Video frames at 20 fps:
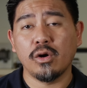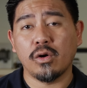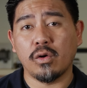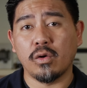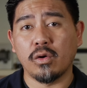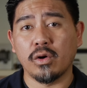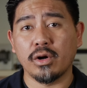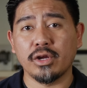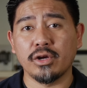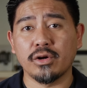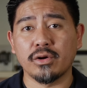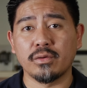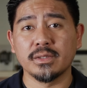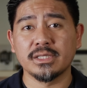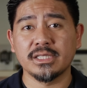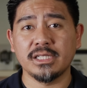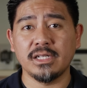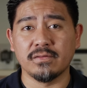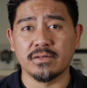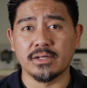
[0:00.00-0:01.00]
or your
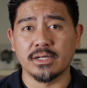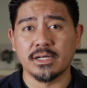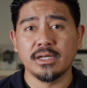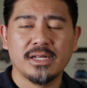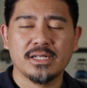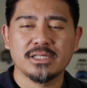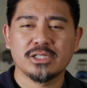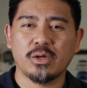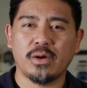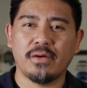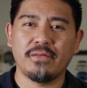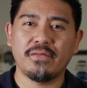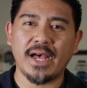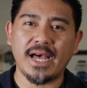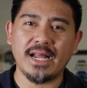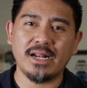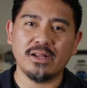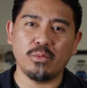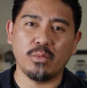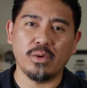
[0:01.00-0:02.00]
receiver. So I've
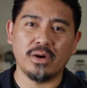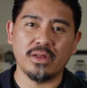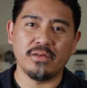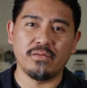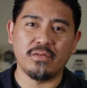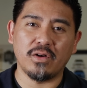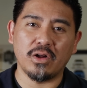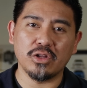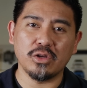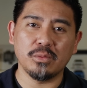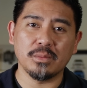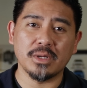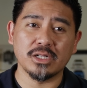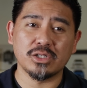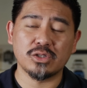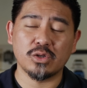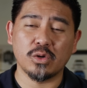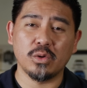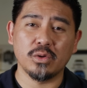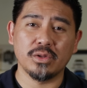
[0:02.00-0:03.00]
had it where the volume
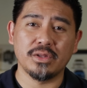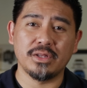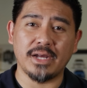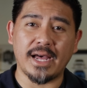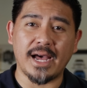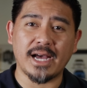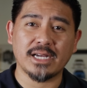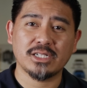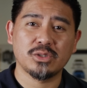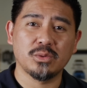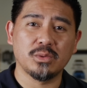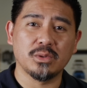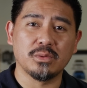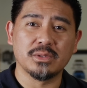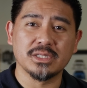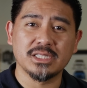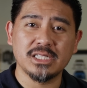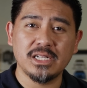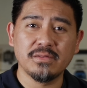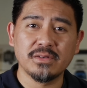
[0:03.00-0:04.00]
controlled the actual
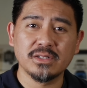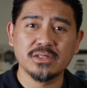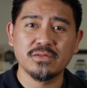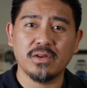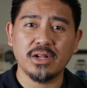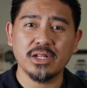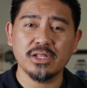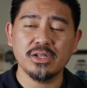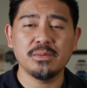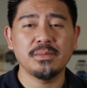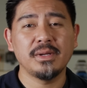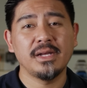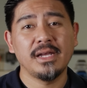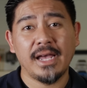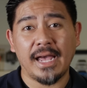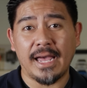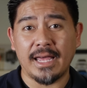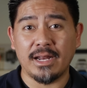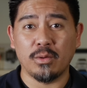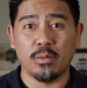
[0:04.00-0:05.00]
receiver's volume
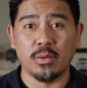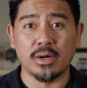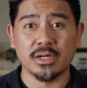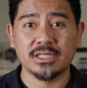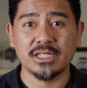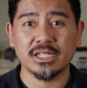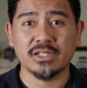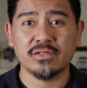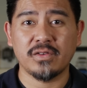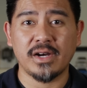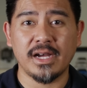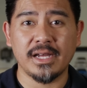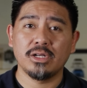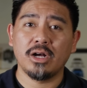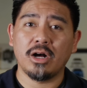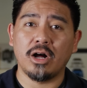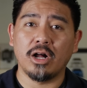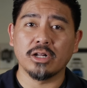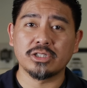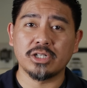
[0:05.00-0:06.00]
and it worked just fine.
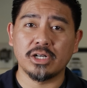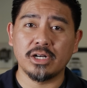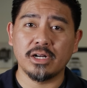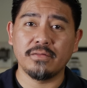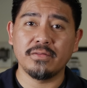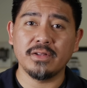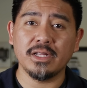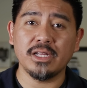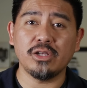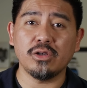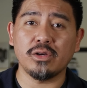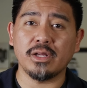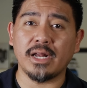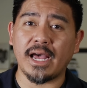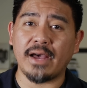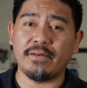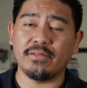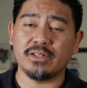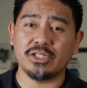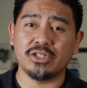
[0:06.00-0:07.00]
Alternatively, you can
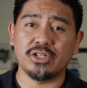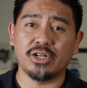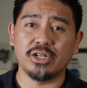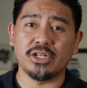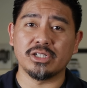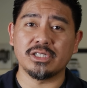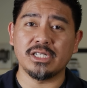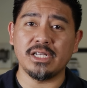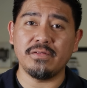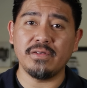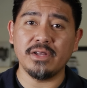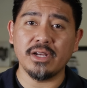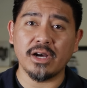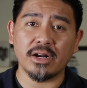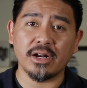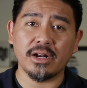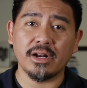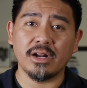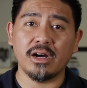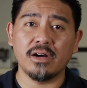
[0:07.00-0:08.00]
have it turn your TV
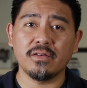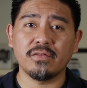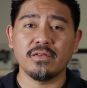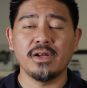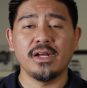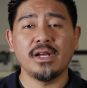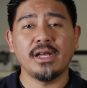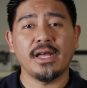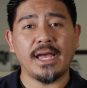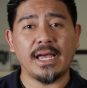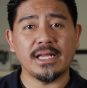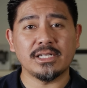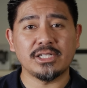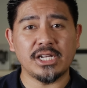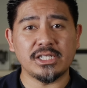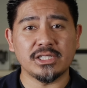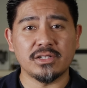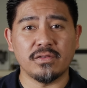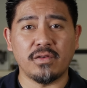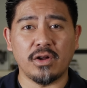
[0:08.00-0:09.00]
on and off and
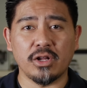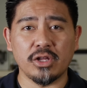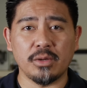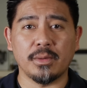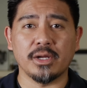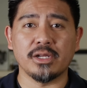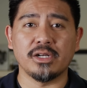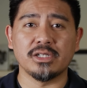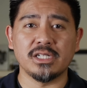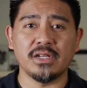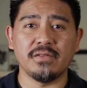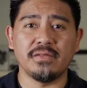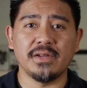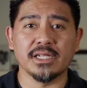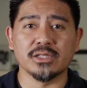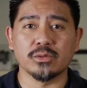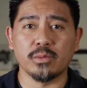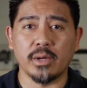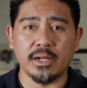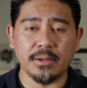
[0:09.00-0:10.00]
change the volume on your TV
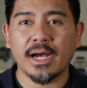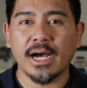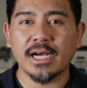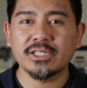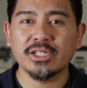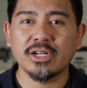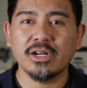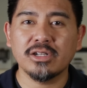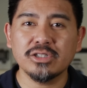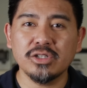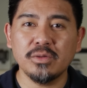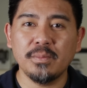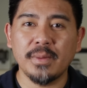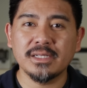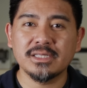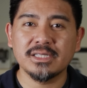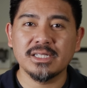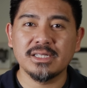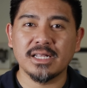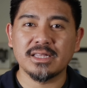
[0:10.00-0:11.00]
as well. I should also
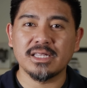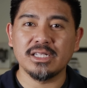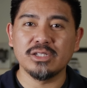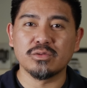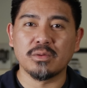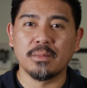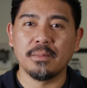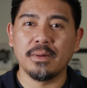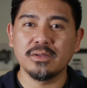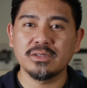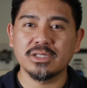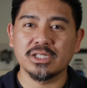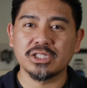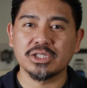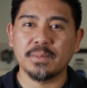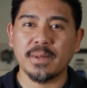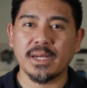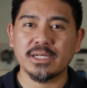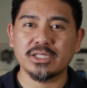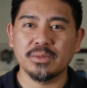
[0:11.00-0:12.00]
mention that these remotes are
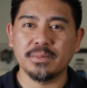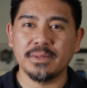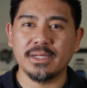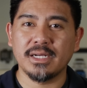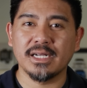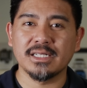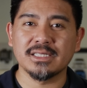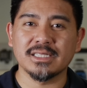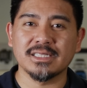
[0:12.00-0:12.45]
special because